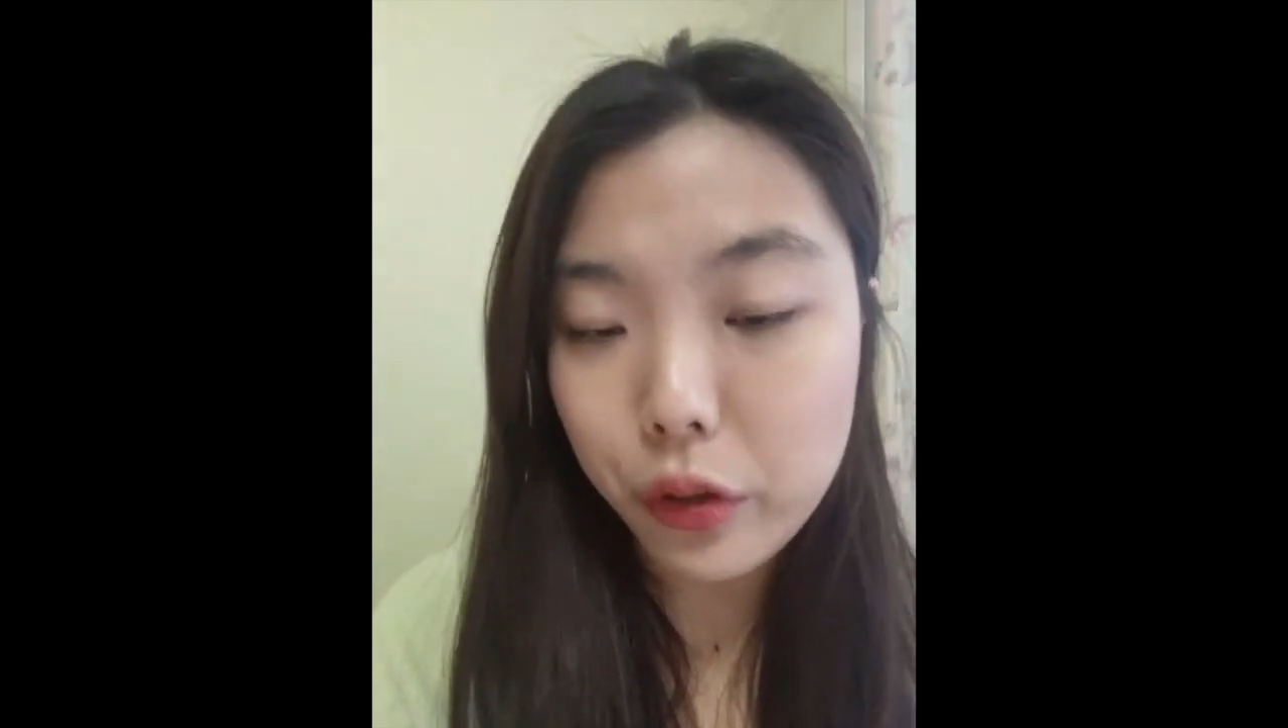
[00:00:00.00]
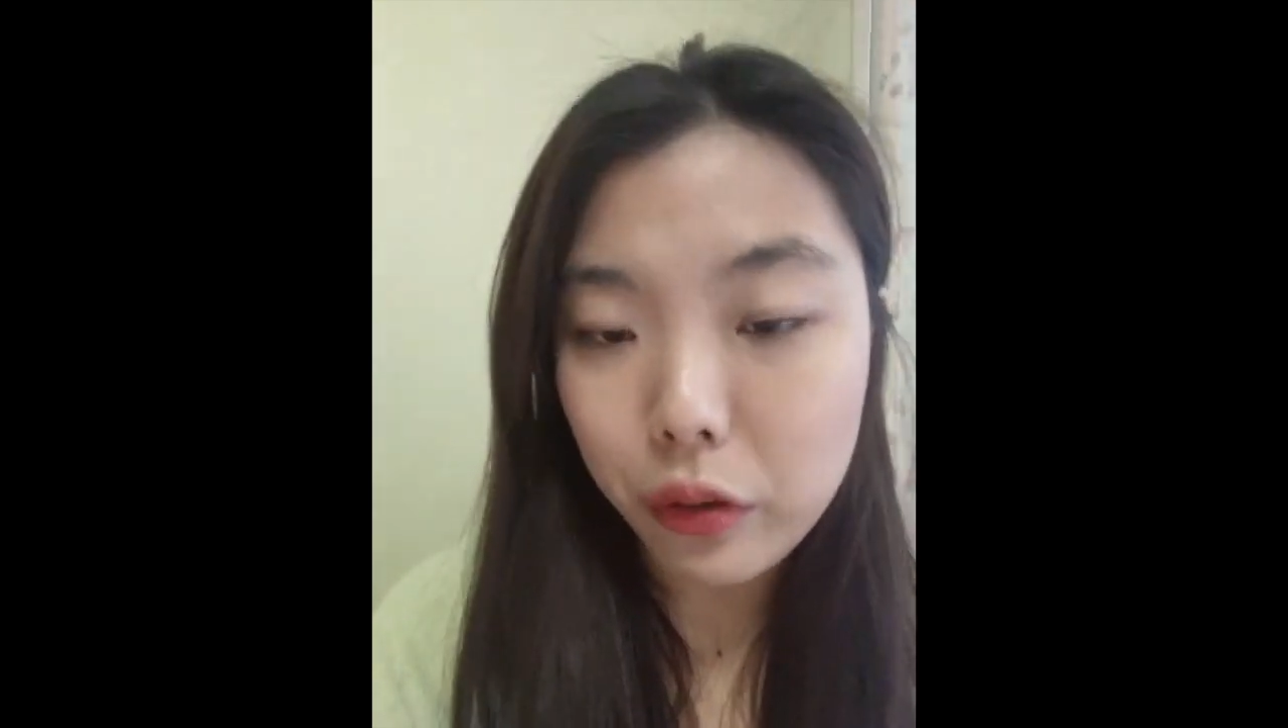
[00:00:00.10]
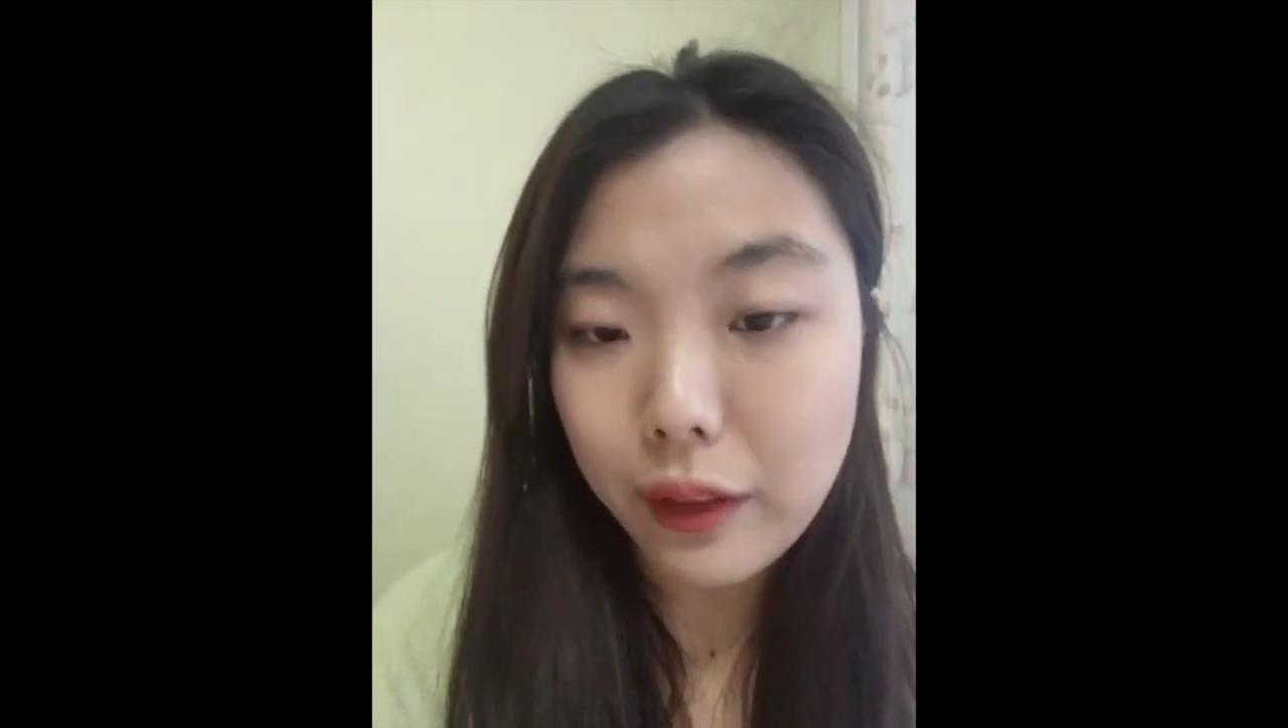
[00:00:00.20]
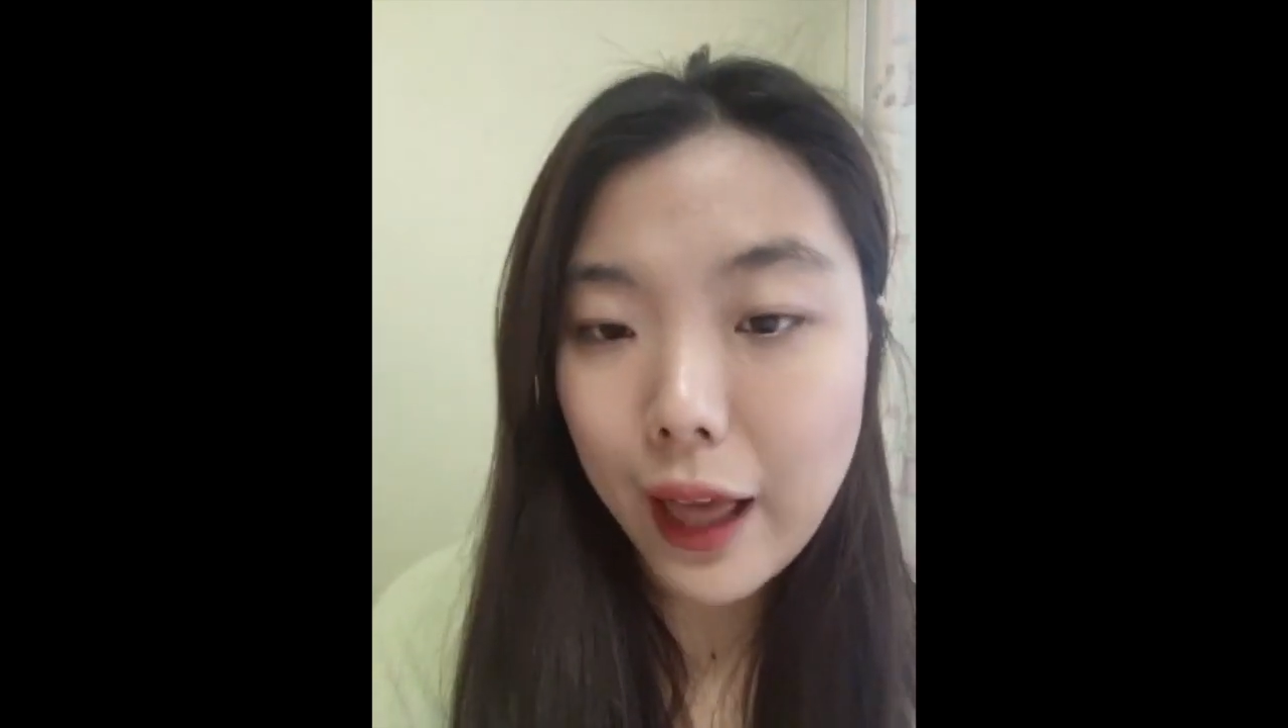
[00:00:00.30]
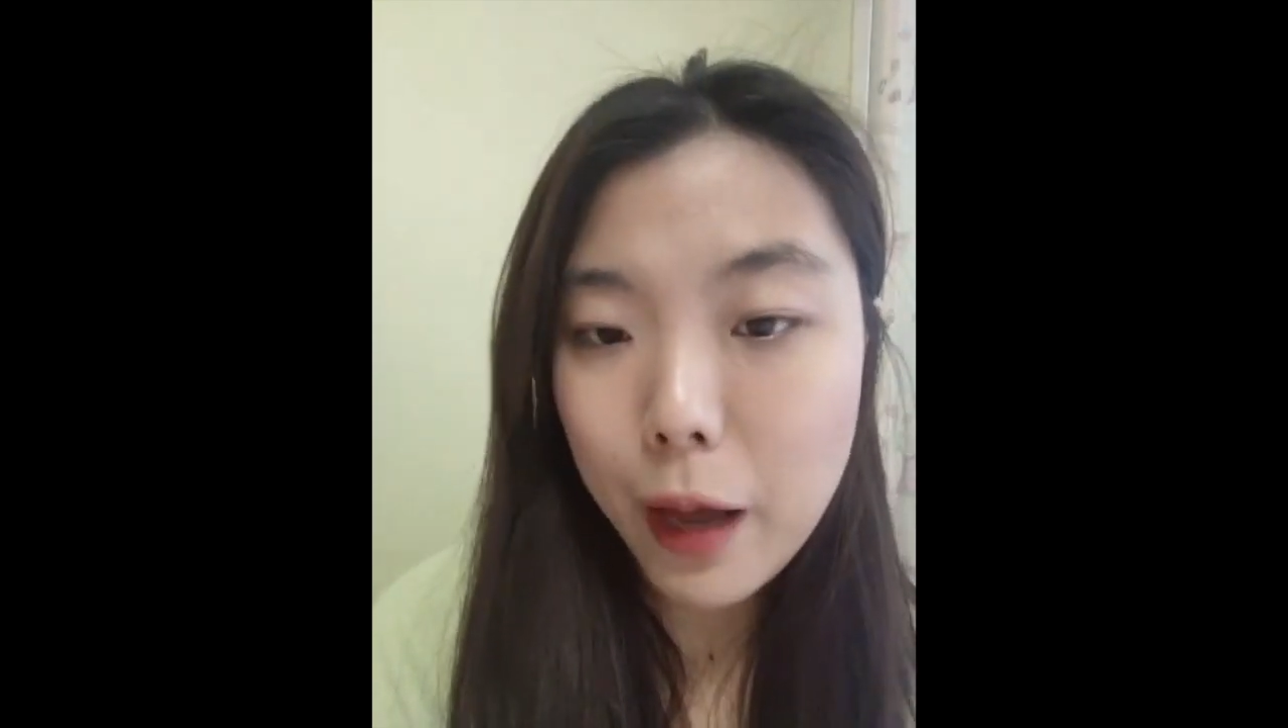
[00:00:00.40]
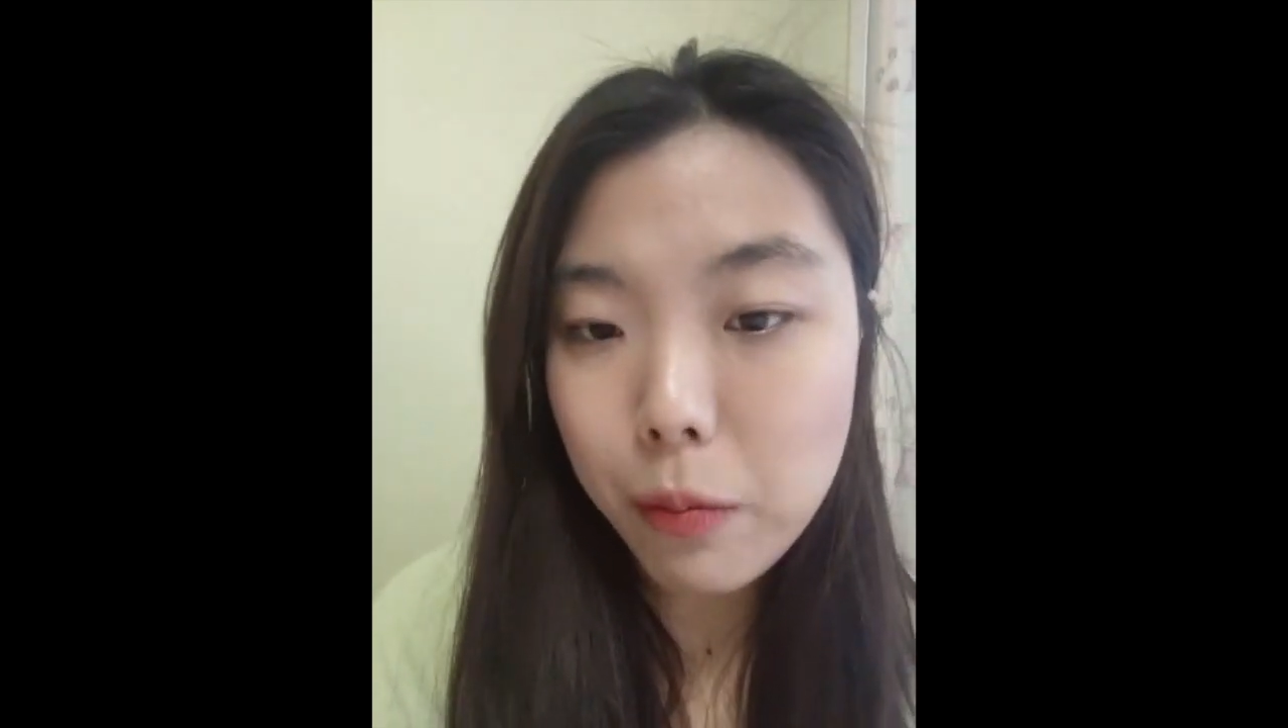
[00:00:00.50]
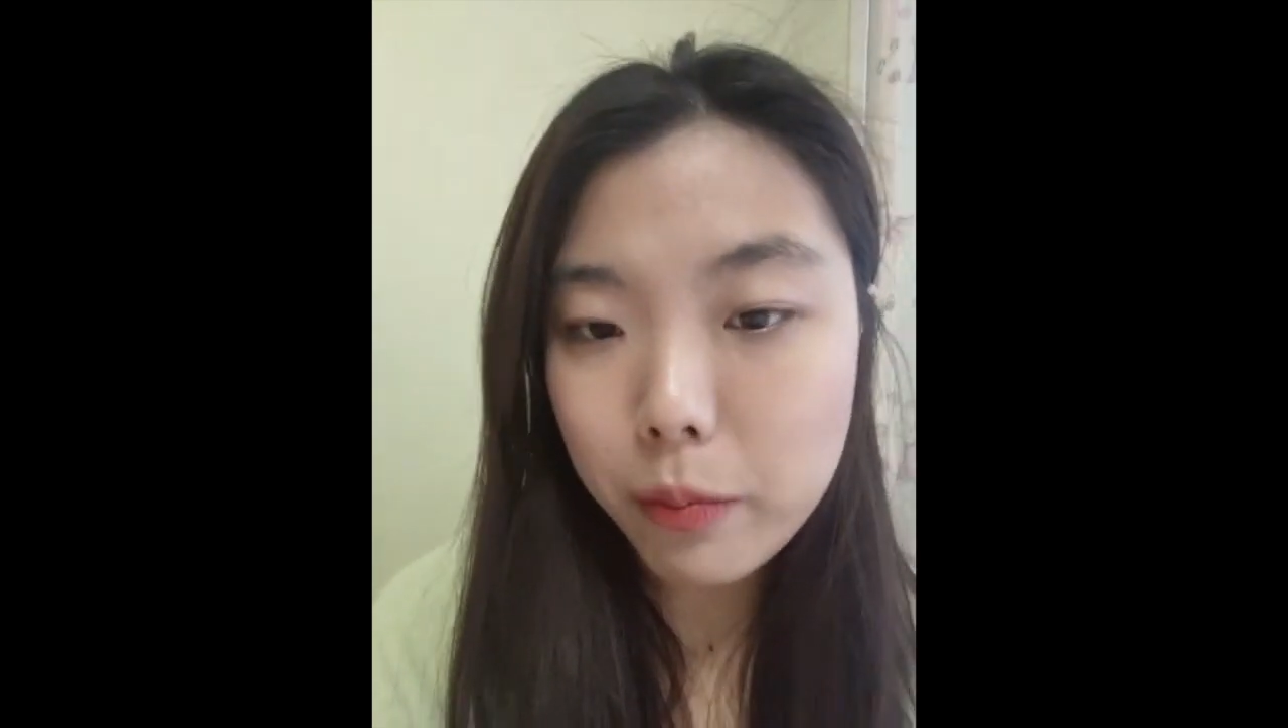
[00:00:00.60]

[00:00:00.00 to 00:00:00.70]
your lab.